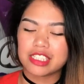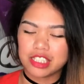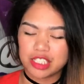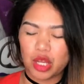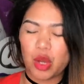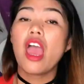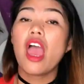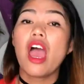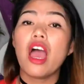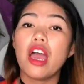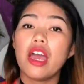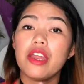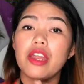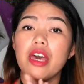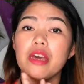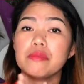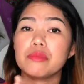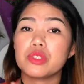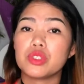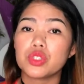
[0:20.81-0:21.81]
So, and
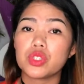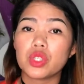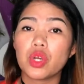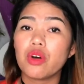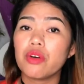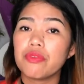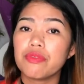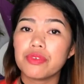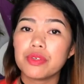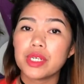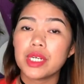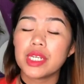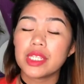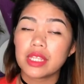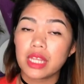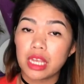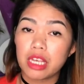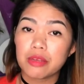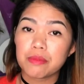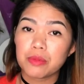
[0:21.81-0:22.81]
I'm super
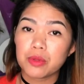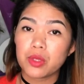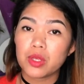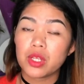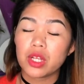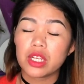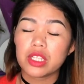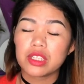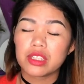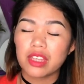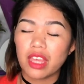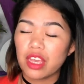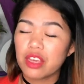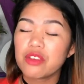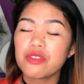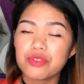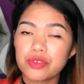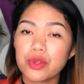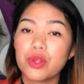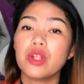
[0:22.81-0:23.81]

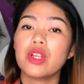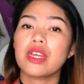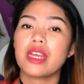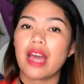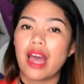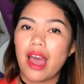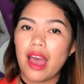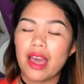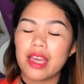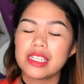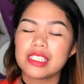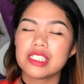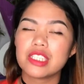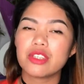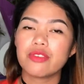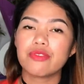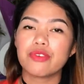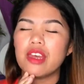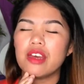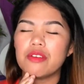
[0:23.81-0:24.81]
thankful, guys,
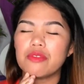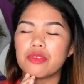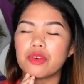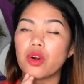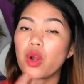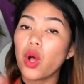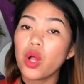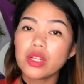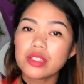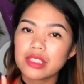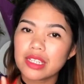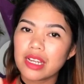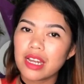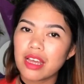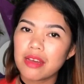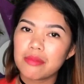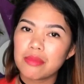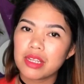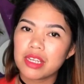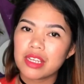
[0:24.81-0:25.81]
for all the
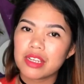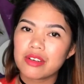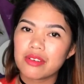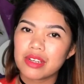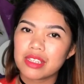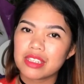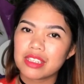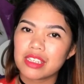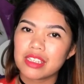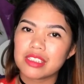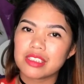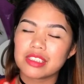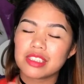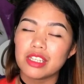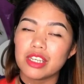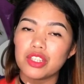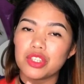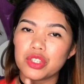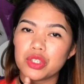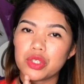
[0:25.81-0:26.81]
lovely greetings
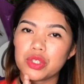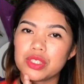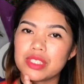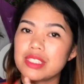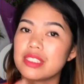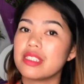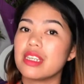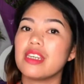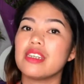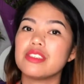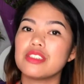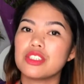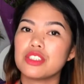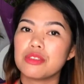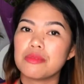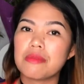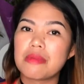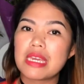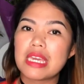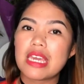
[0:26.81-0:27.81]
that you sent
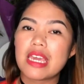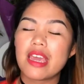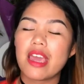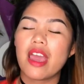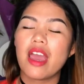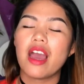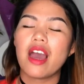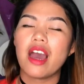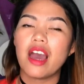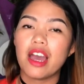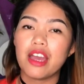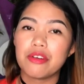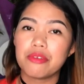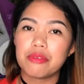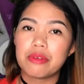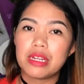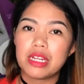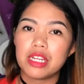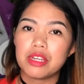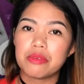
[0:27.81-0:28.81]
to me. I
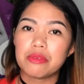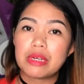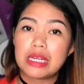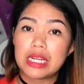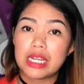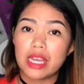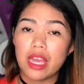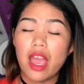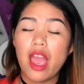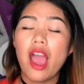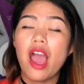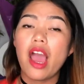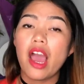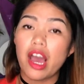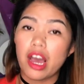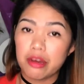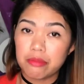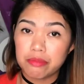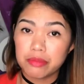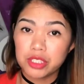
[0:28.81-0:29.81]
really
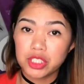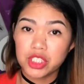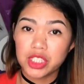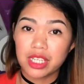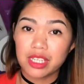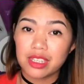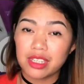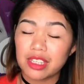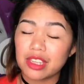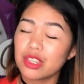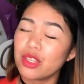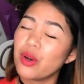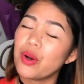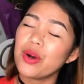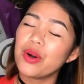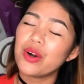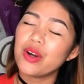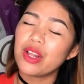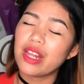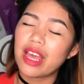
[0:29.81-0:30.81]
appreciate it
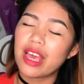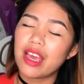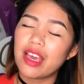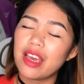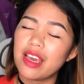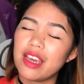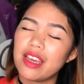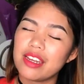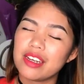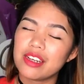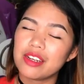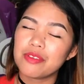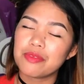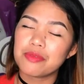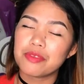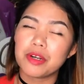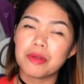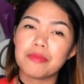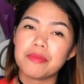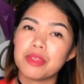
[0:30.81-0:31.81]
all, and
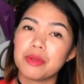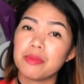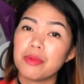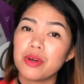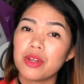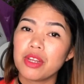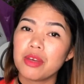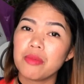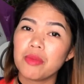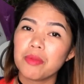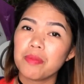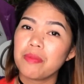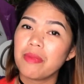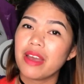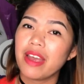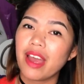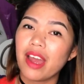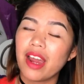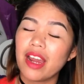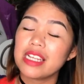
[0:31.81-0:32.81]
from the bottom of
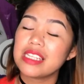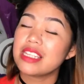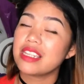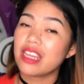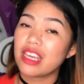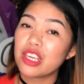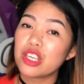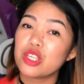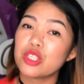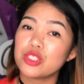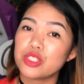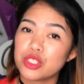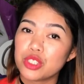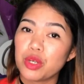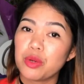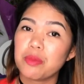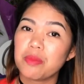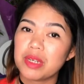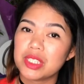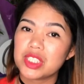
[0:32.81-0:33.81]
my heart, thank you
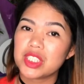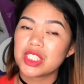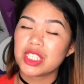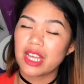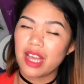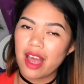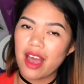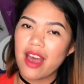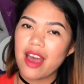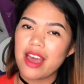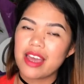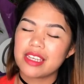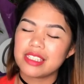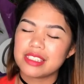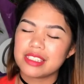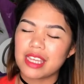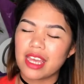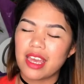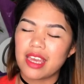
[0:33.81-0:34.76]
so much, guys.